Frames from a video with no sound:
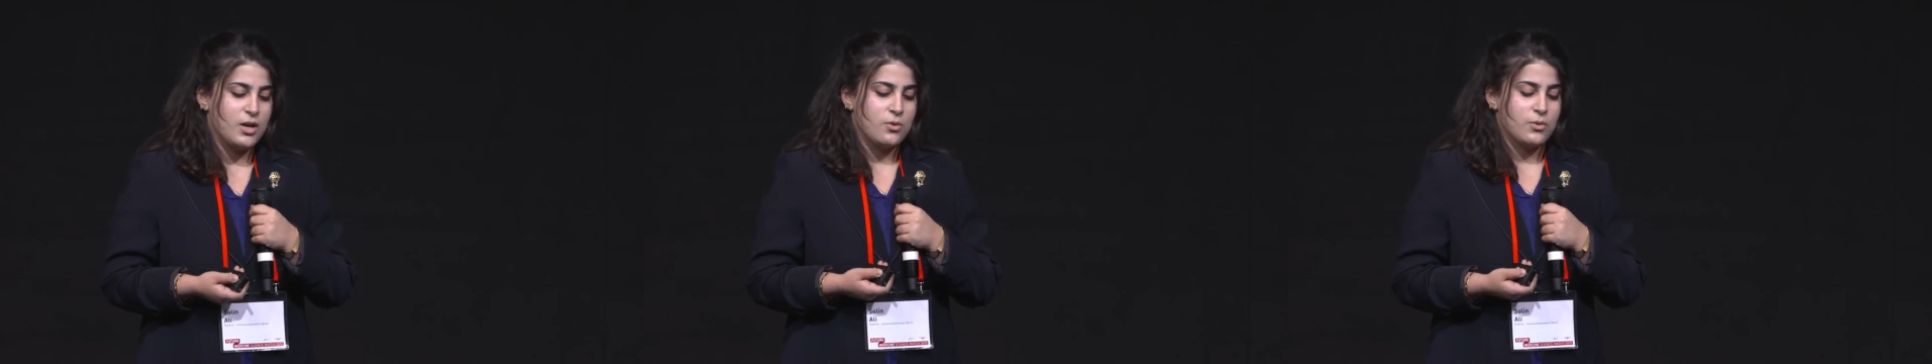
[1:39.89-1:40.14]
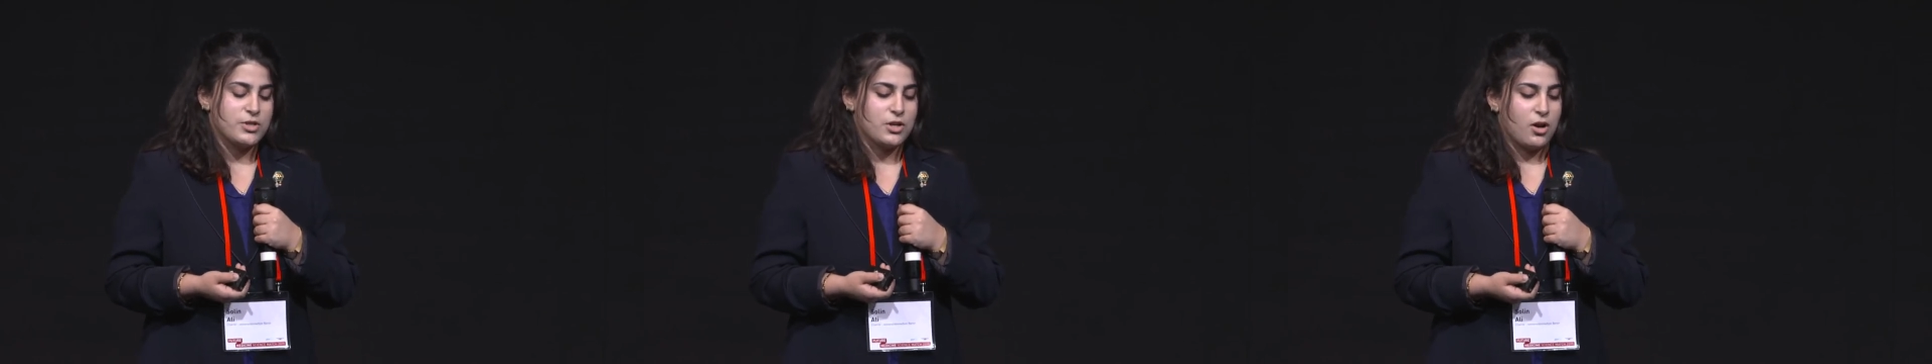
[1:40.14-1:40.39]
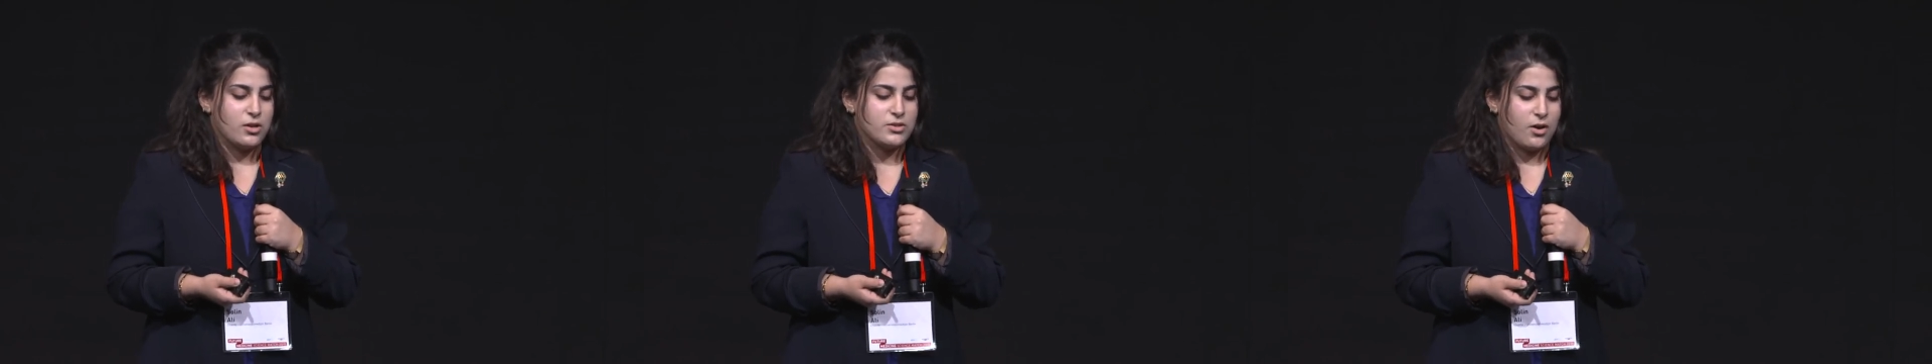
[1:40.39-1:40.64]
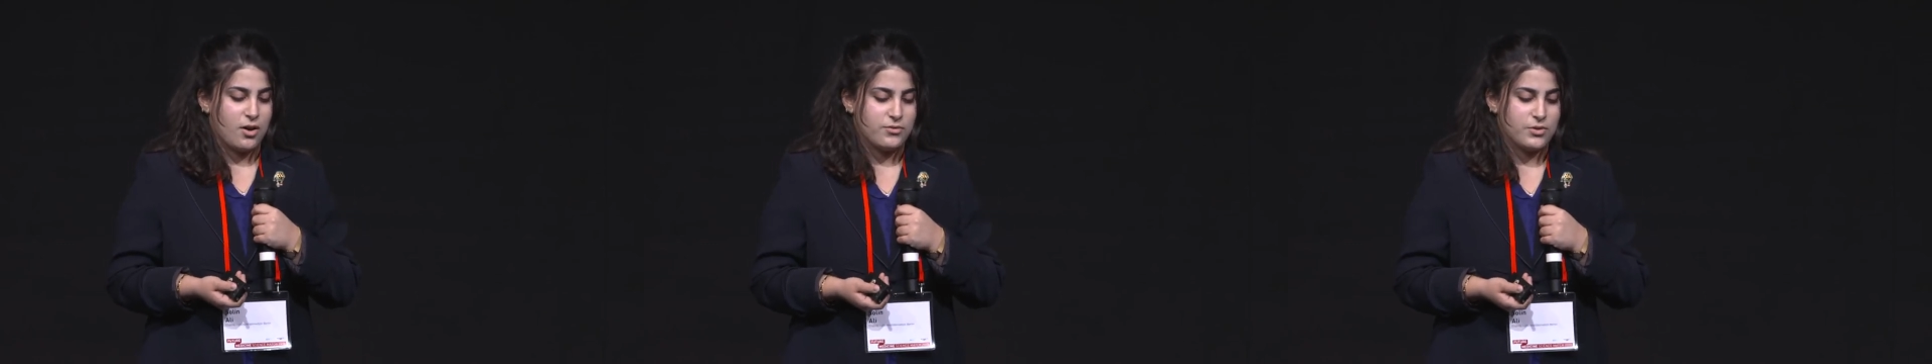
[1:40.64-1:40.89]
which are also
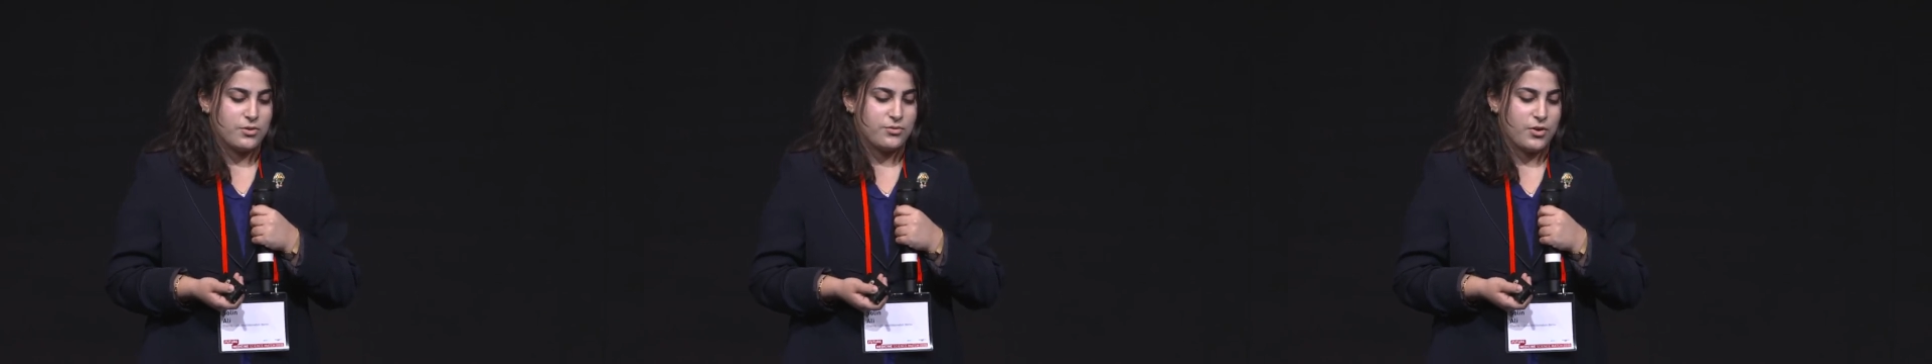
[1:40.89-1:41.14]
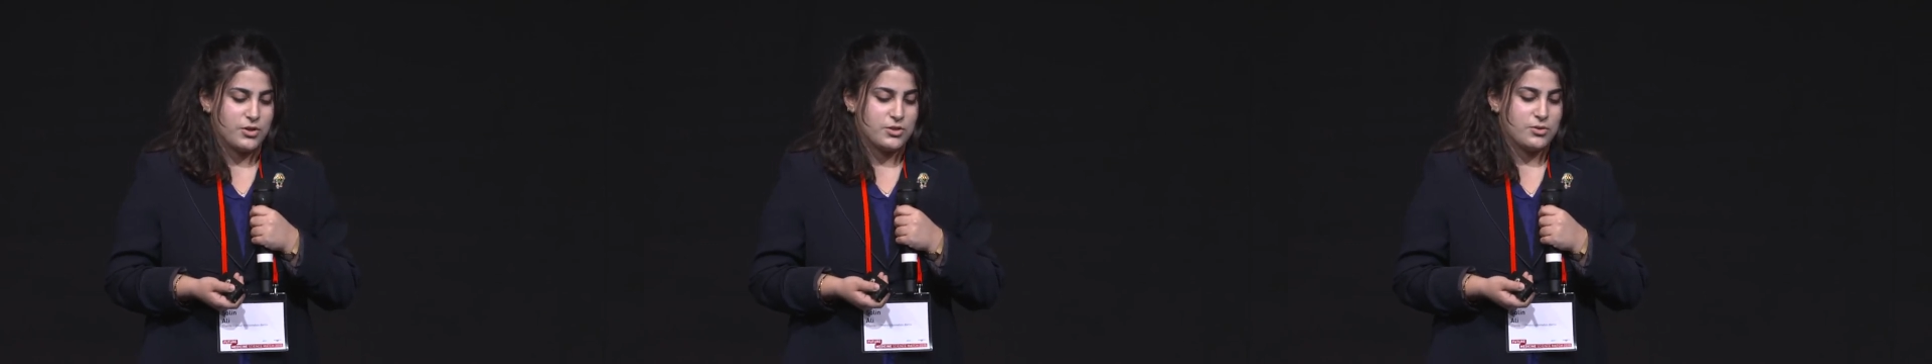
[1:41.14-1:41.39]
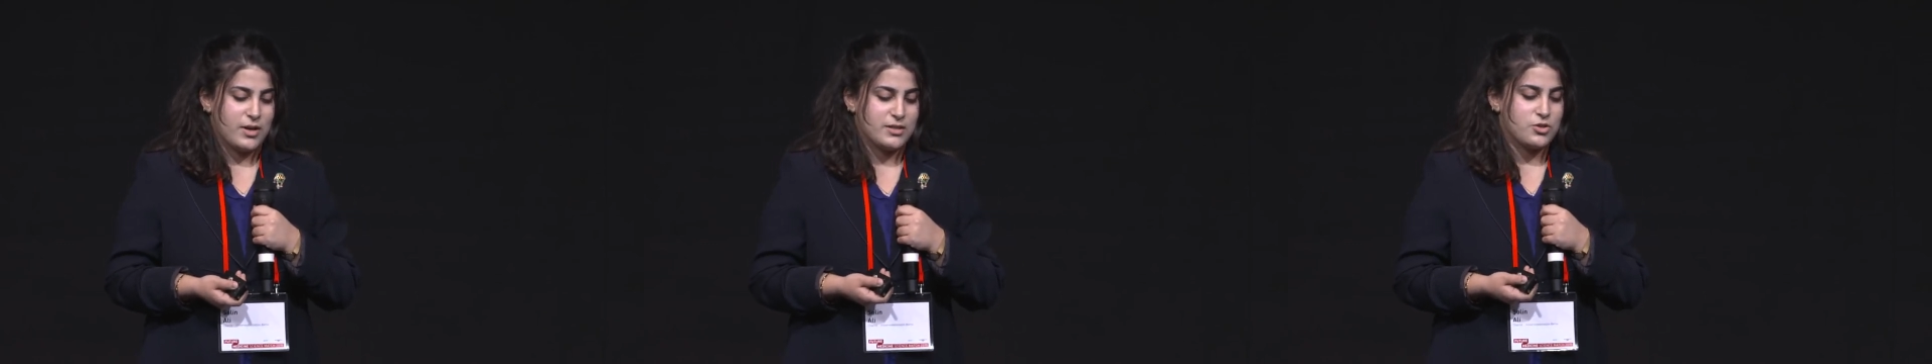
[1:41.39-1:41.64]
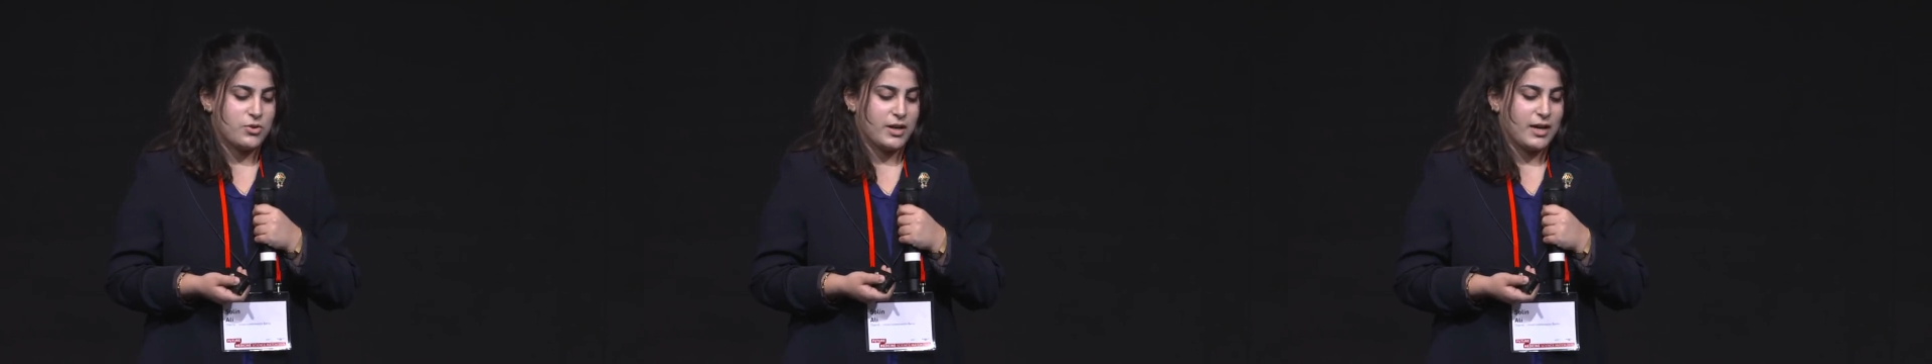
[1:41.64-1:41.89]
often referred to as
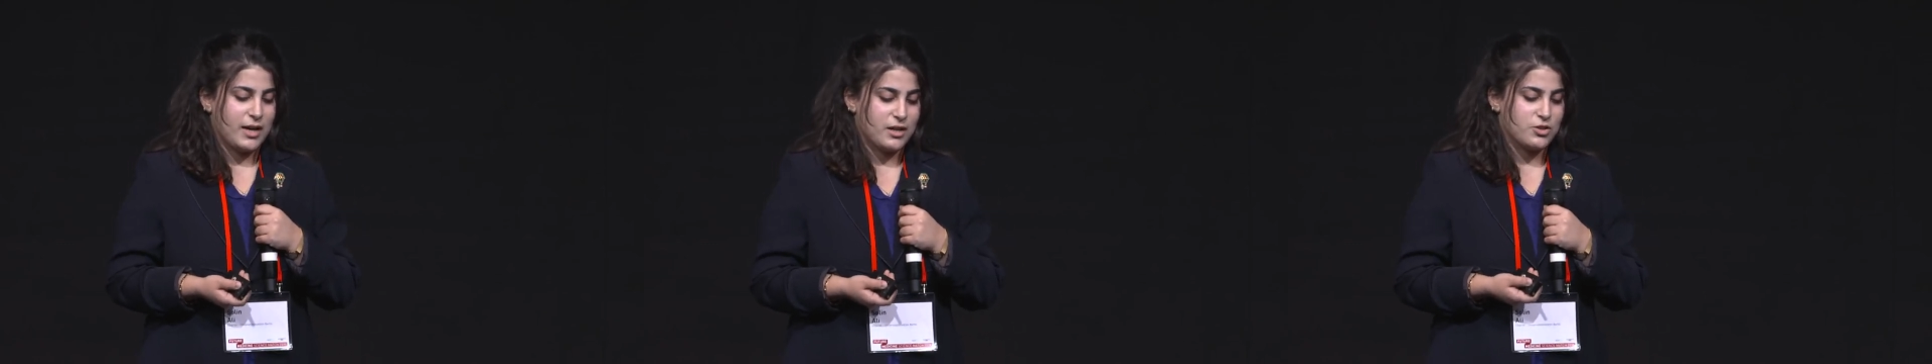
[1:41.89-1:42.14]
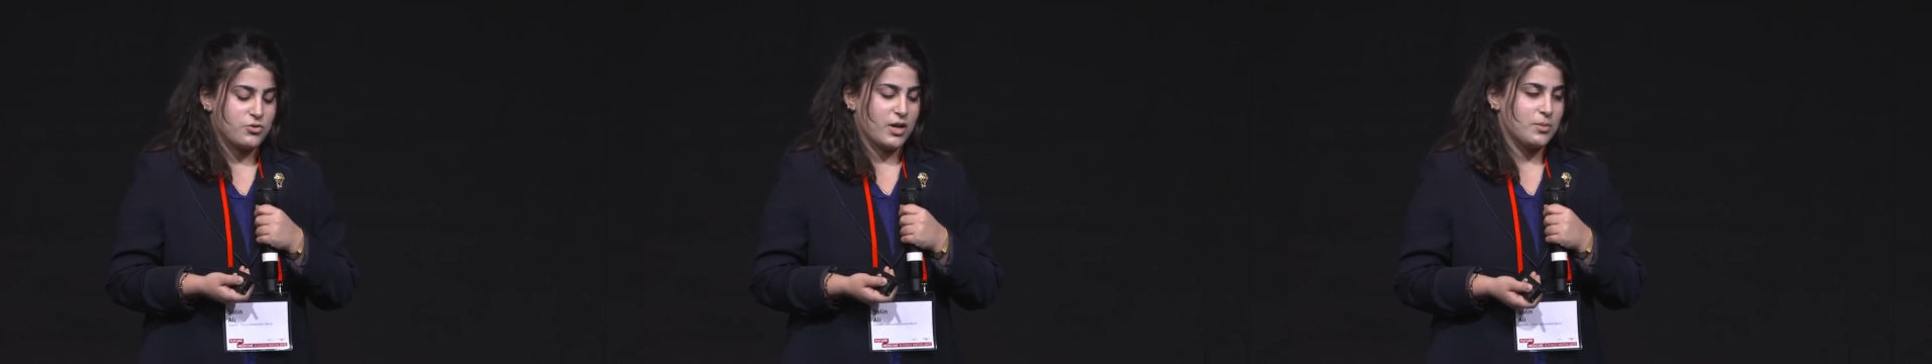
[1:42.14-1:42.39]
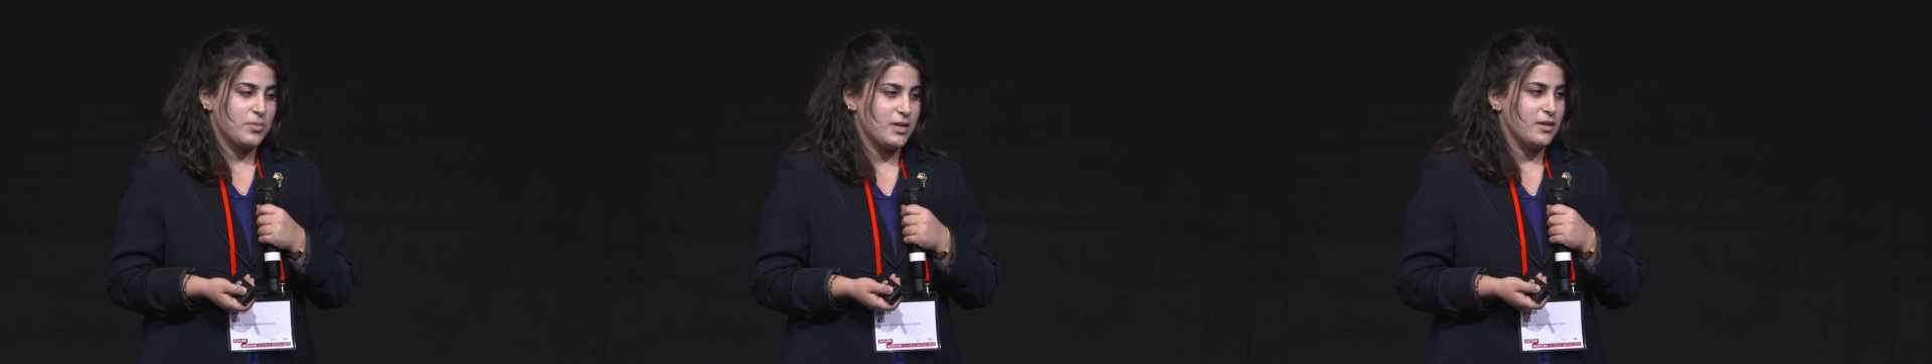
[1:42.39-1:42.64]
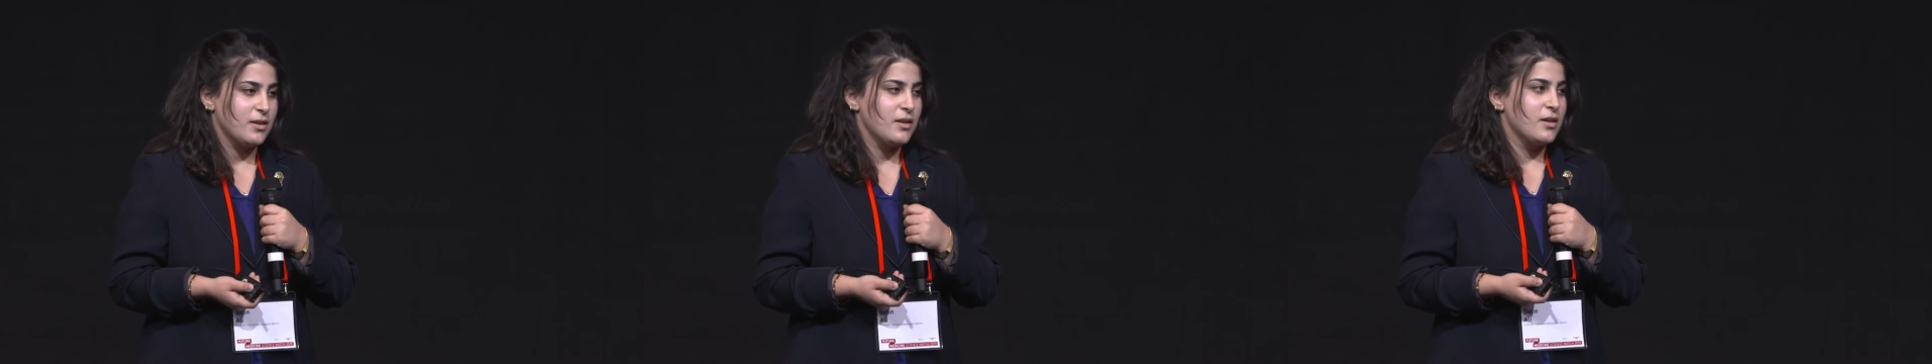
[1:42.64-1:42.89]
TrkA and TrkB,